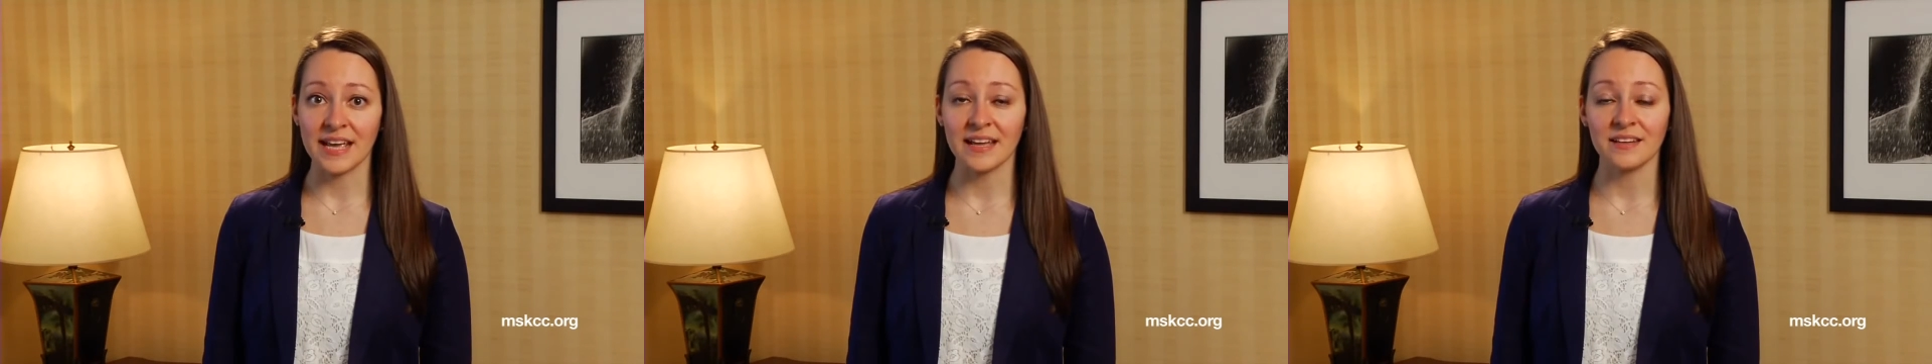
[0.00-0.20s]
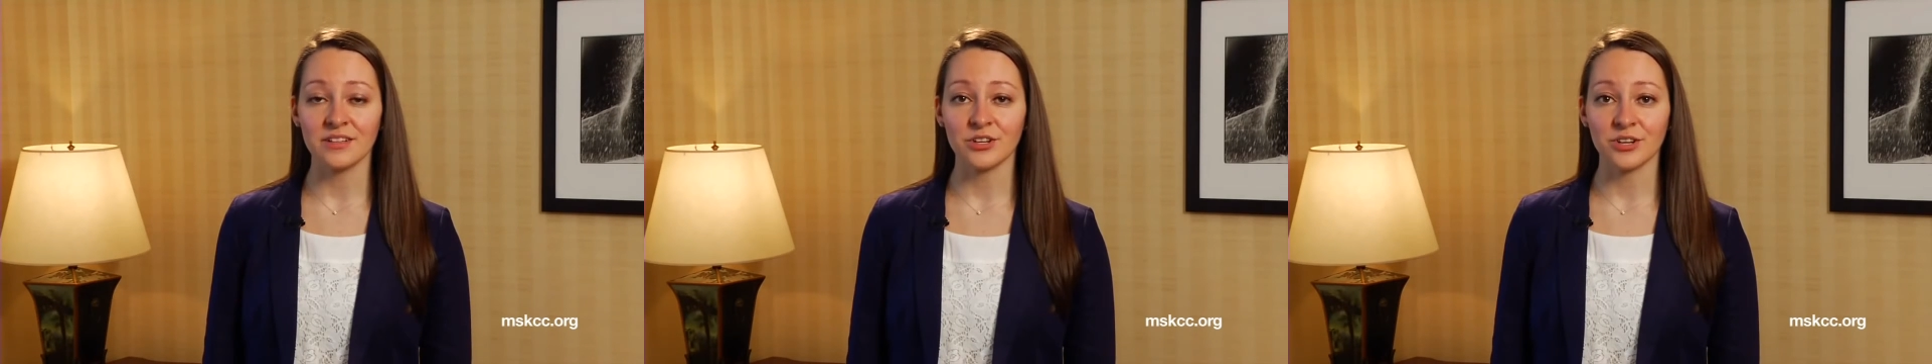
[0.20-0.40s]

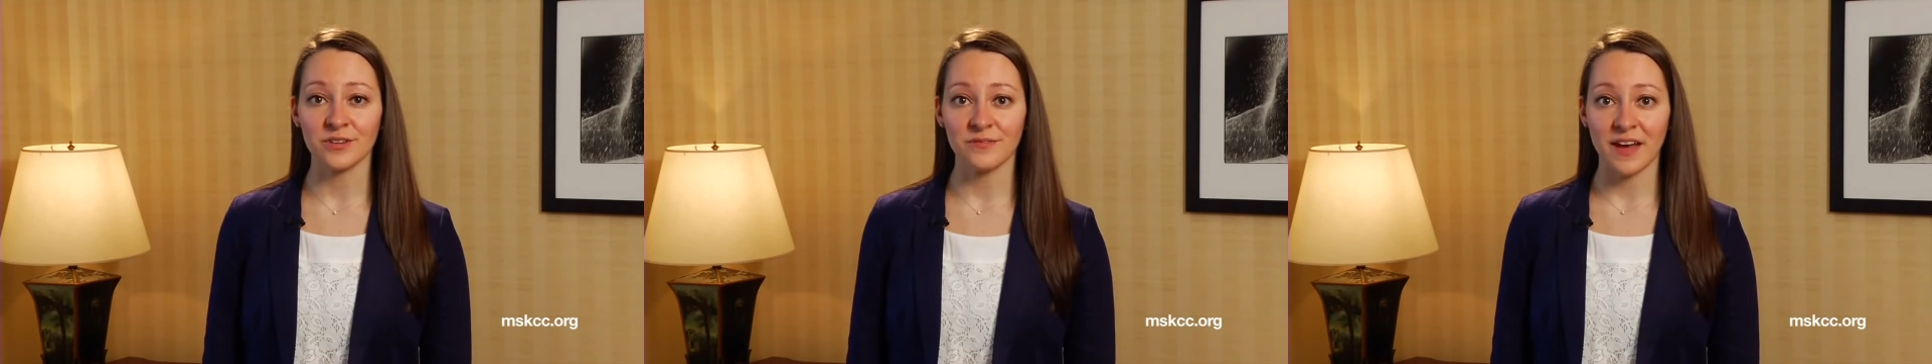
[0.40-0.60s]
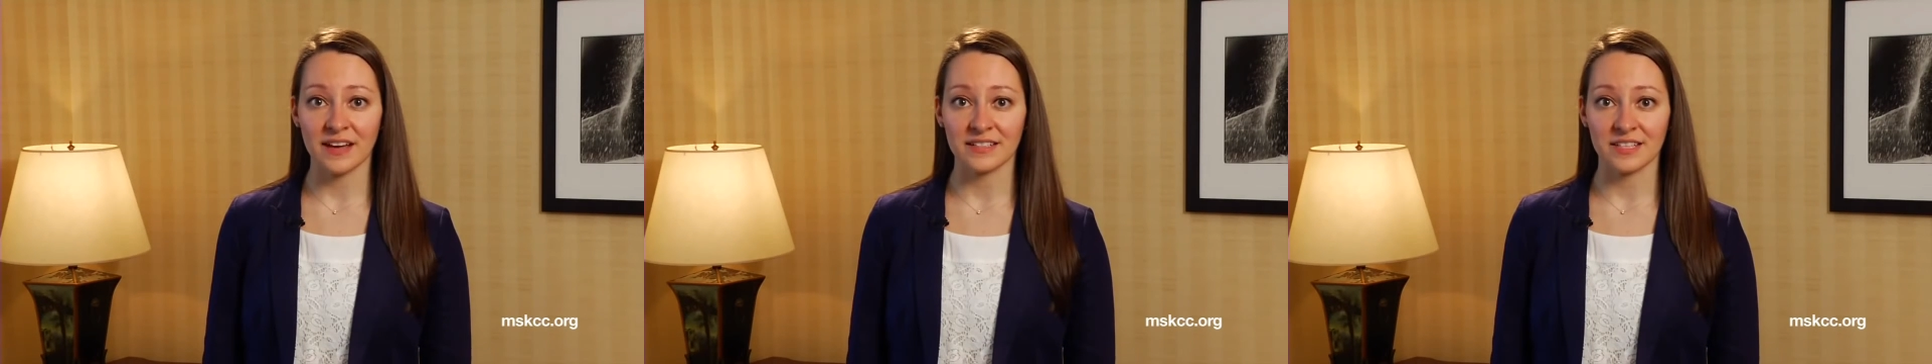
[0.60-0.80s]
in your
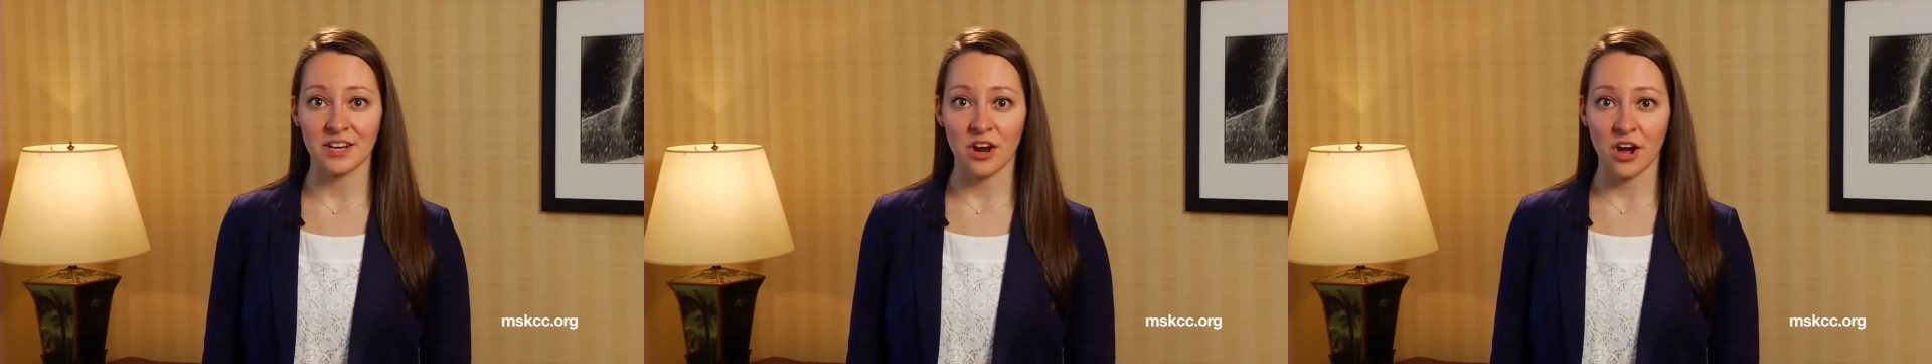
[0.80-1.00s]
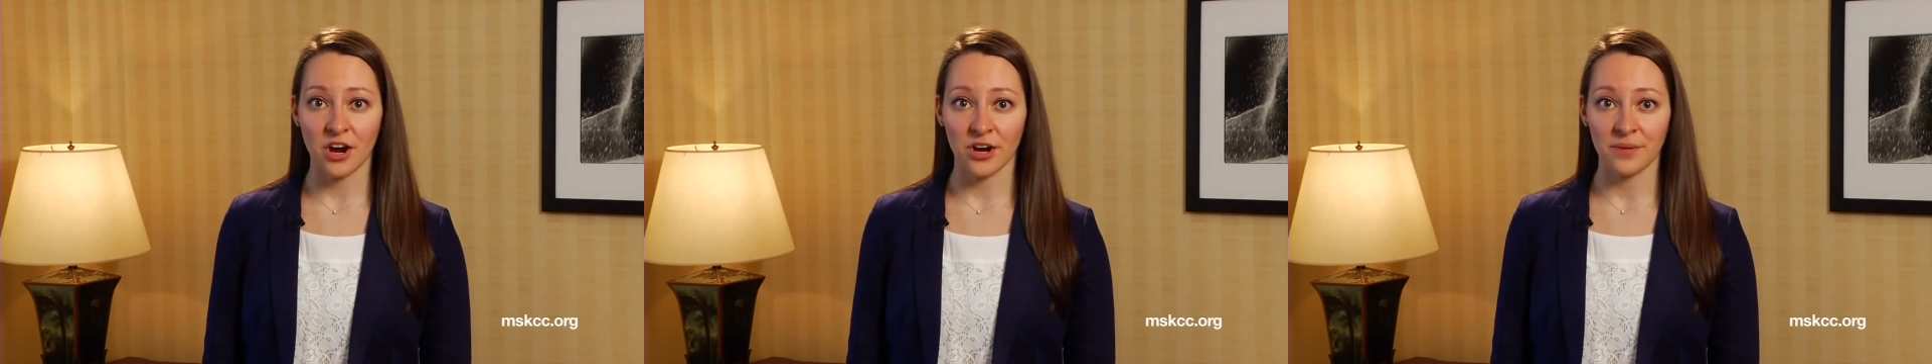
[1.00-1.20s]

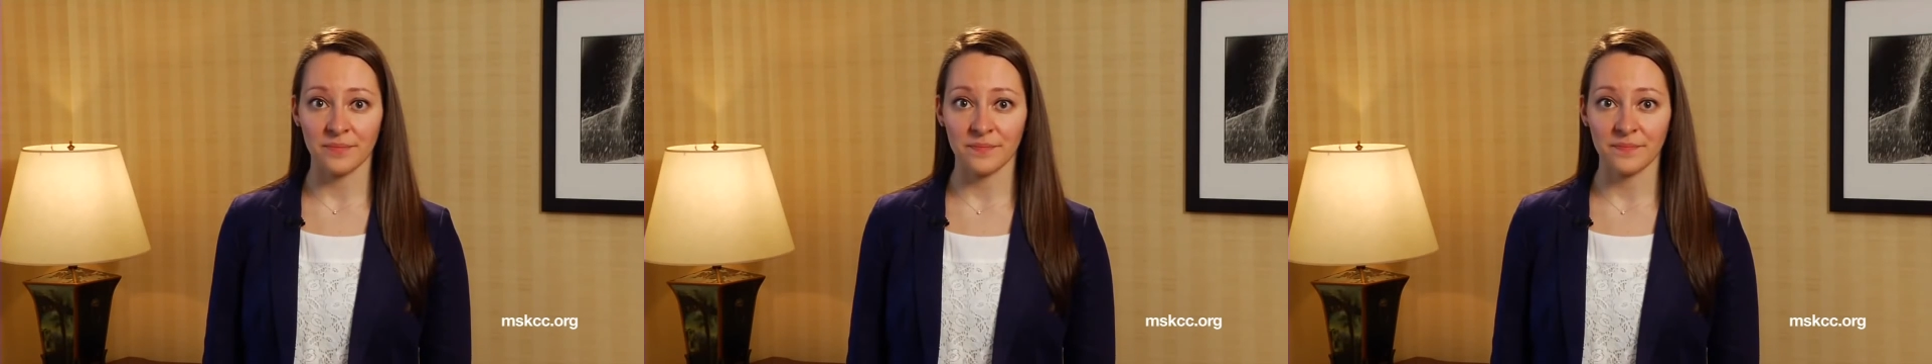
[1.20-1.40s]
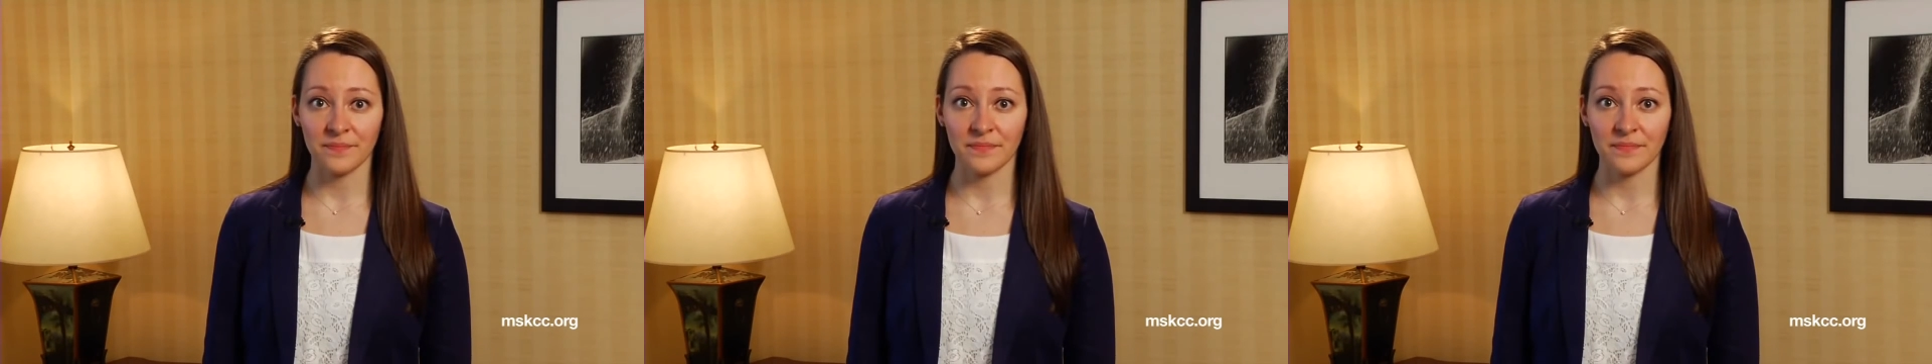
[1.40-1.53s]
affected arm.